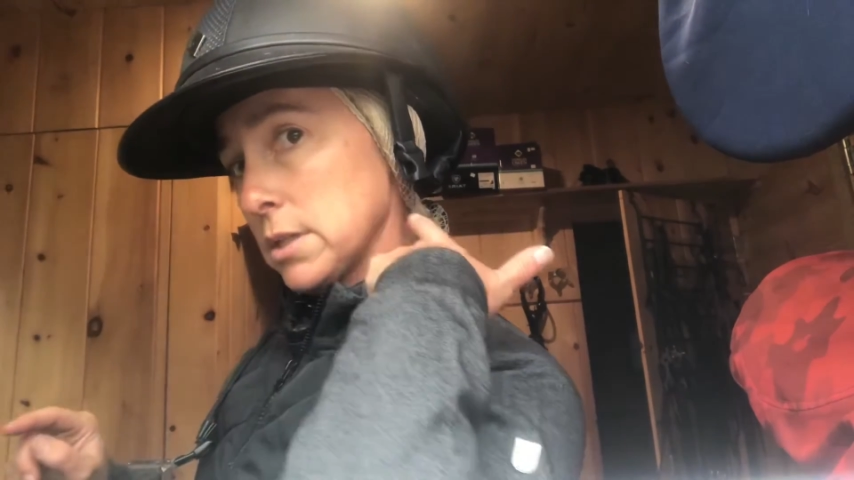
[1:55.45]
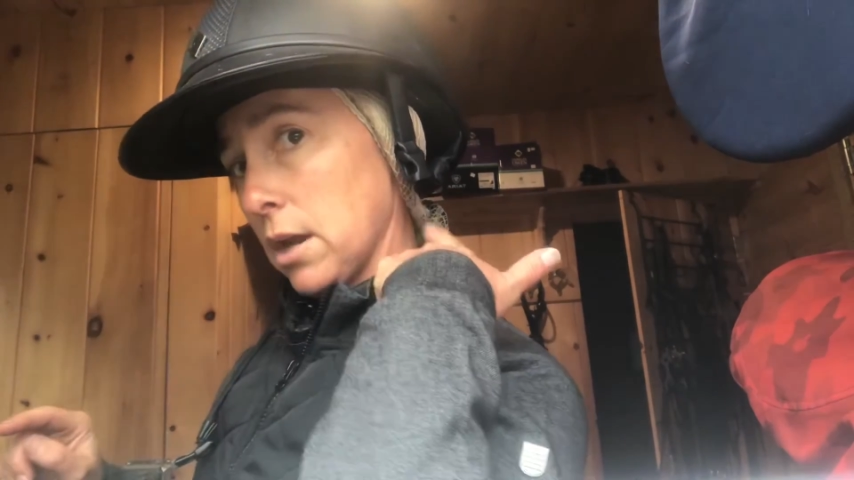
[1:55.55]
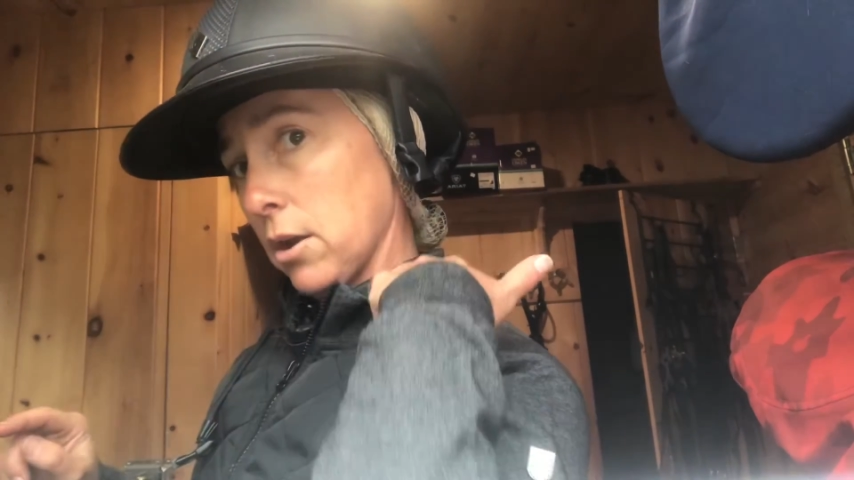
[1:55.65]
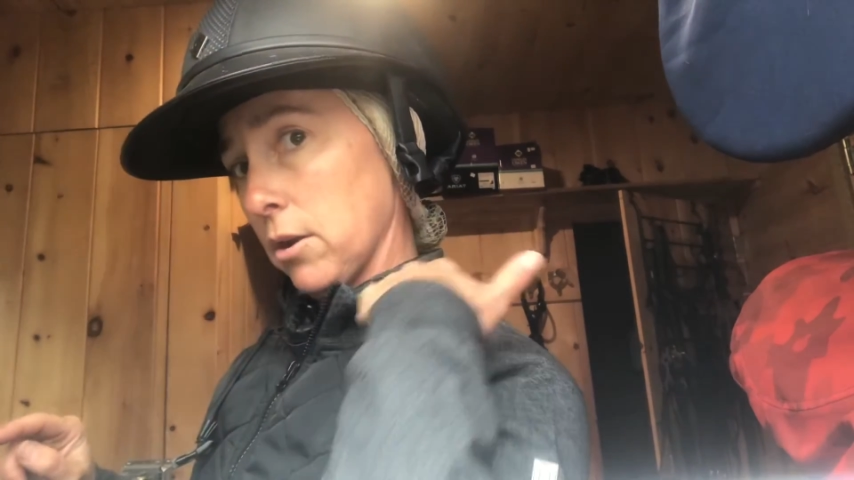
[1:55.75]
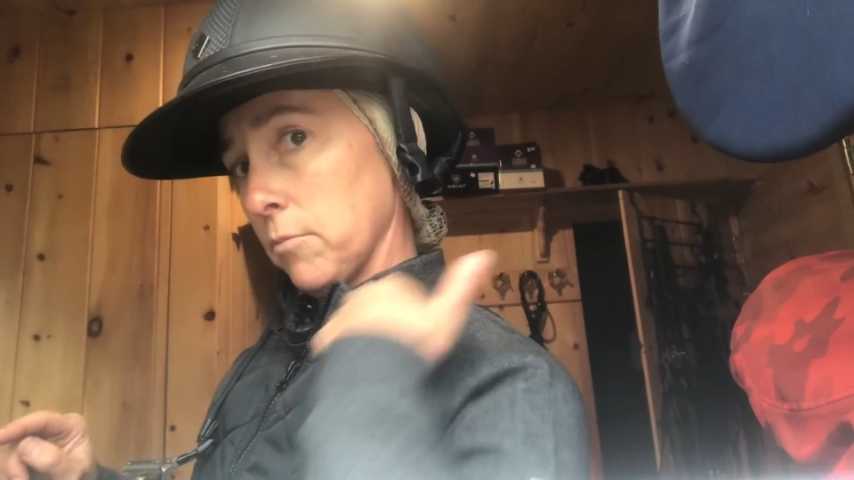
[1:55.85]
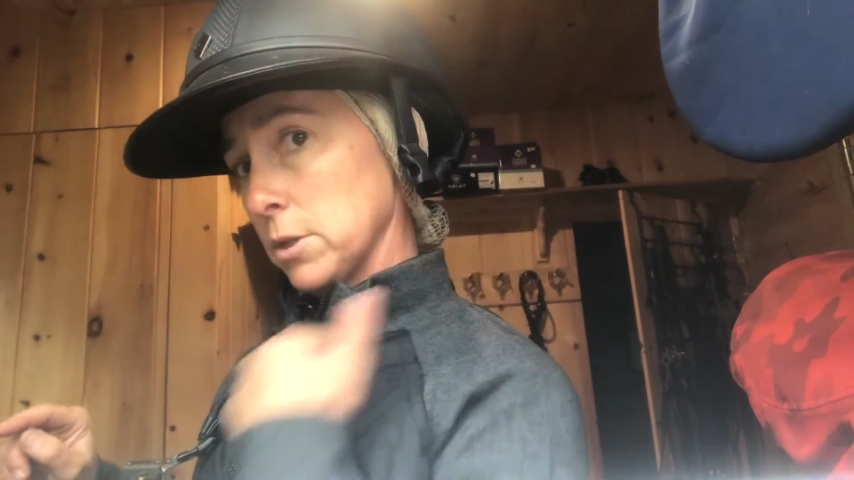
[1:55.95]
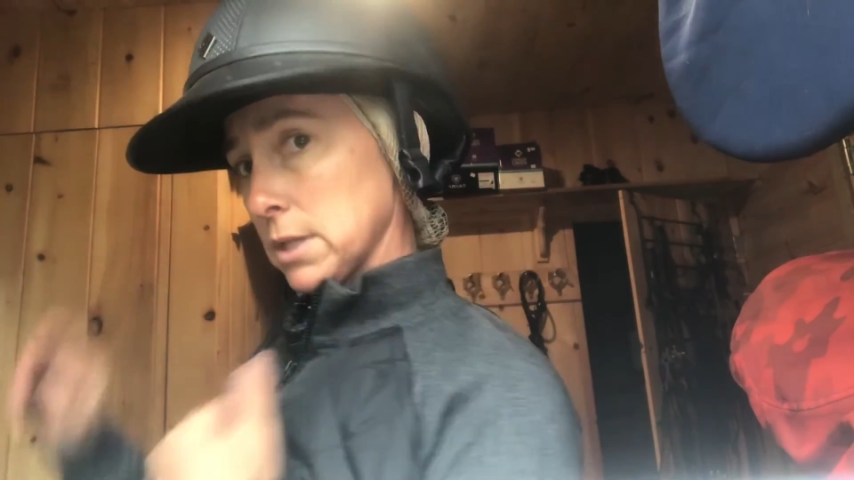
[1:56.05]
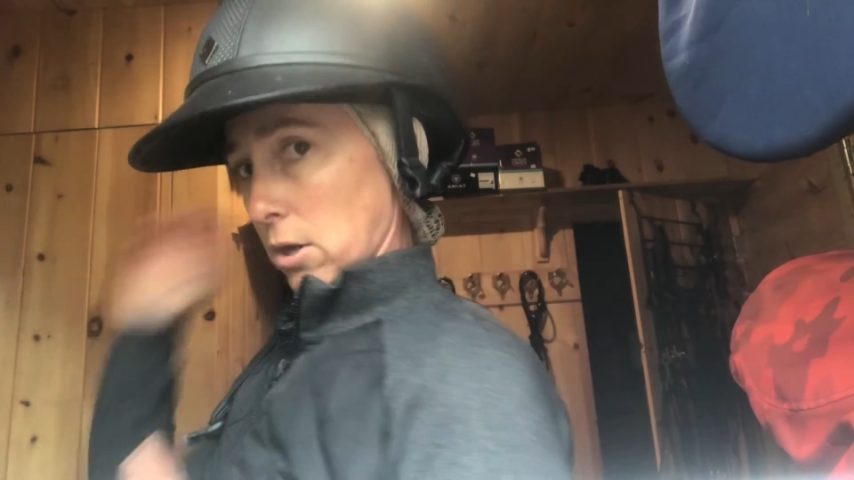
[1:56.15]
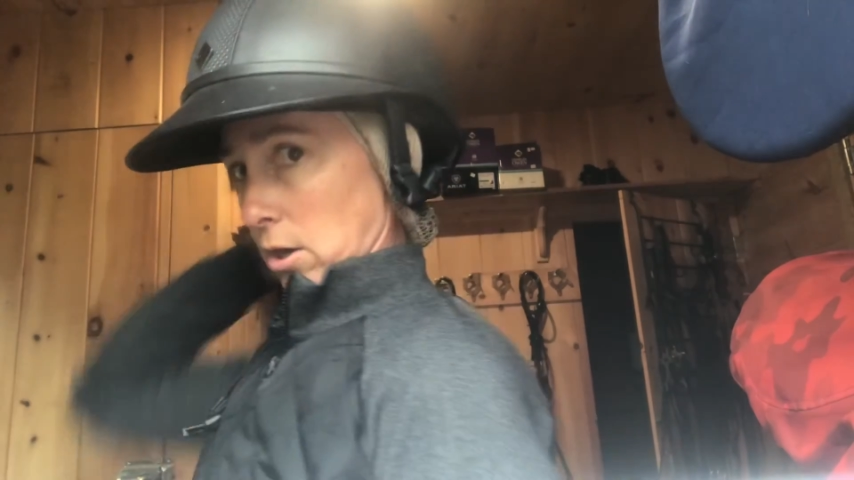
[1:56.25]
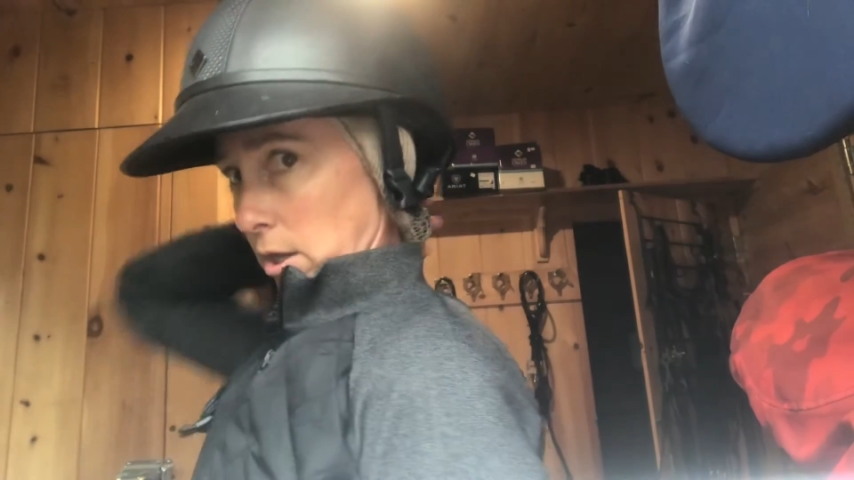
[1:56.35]
hair and what's
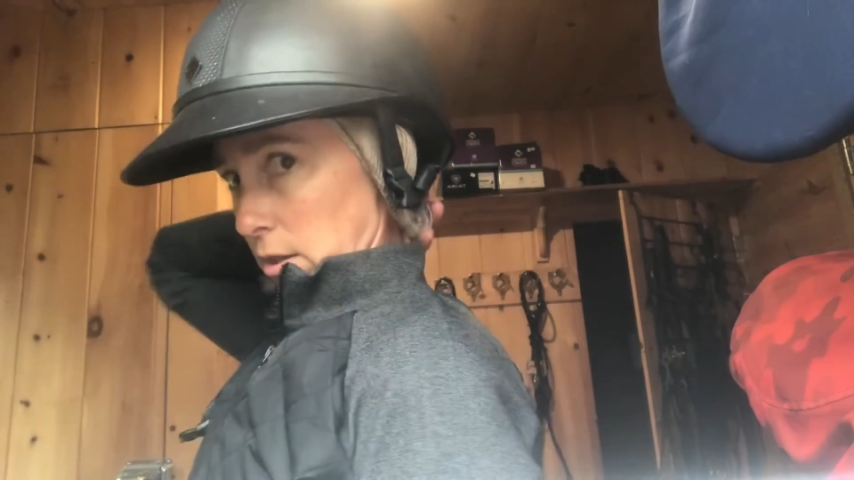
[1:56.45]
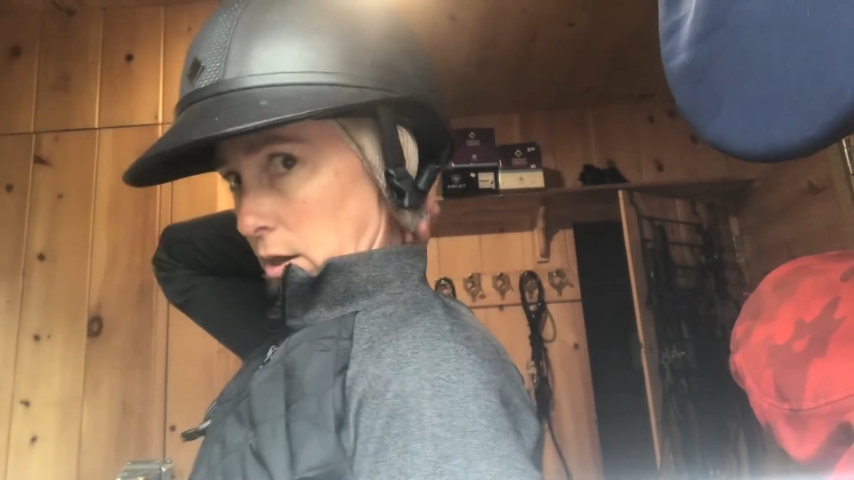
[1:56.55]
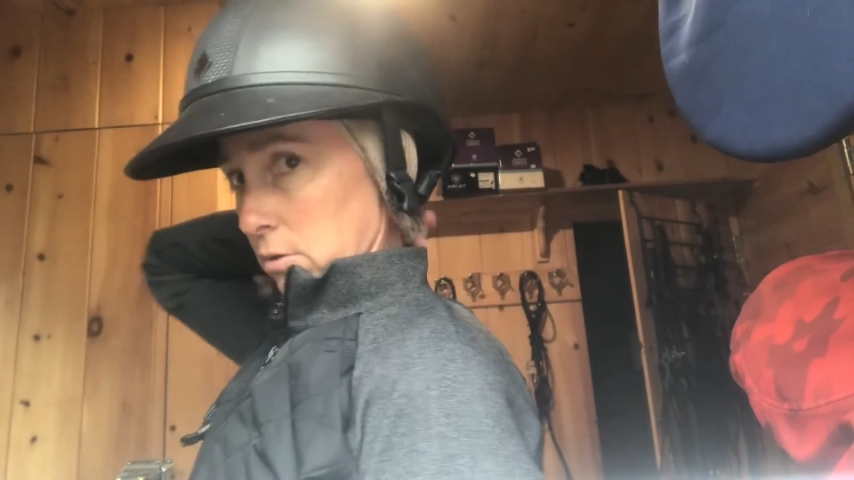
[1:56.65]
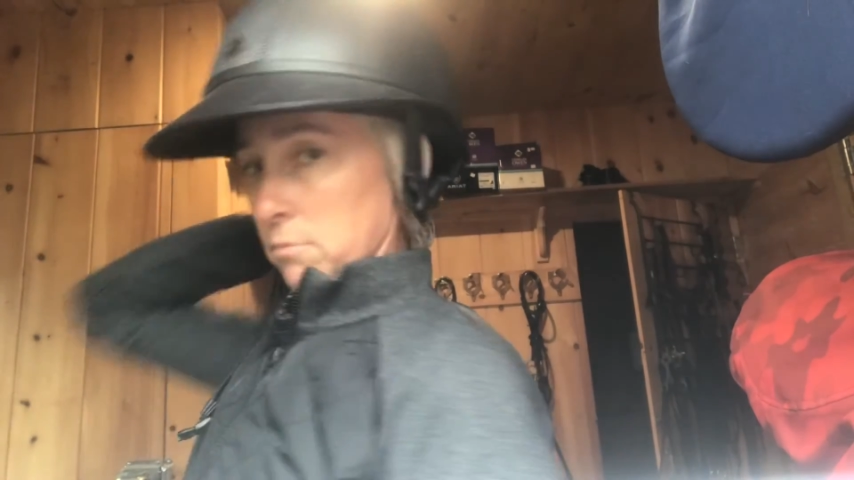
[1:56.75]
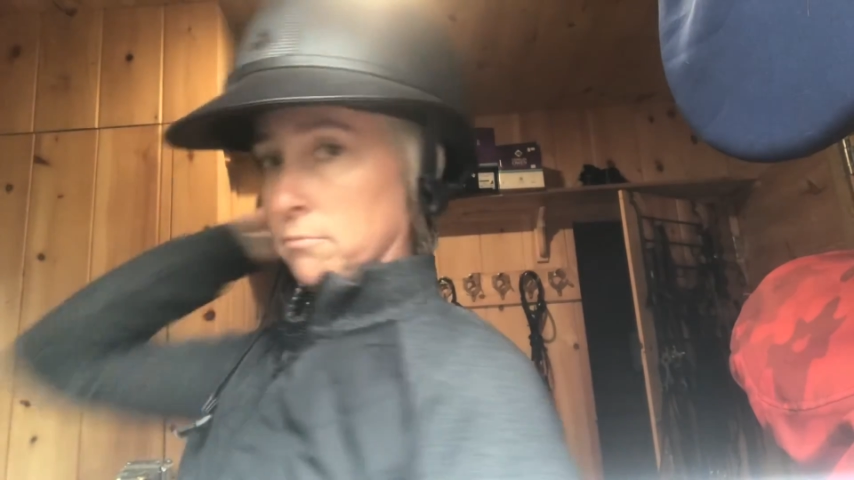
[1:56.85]
hairnet there.